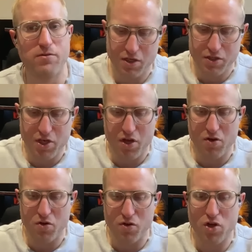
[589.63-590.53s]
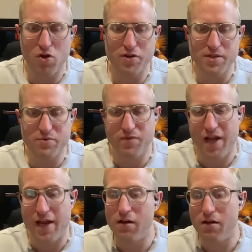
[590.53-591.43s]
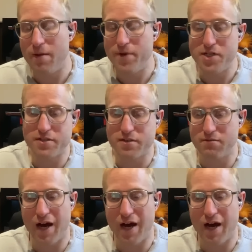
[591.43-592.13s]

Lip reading: So the concept of like, let me just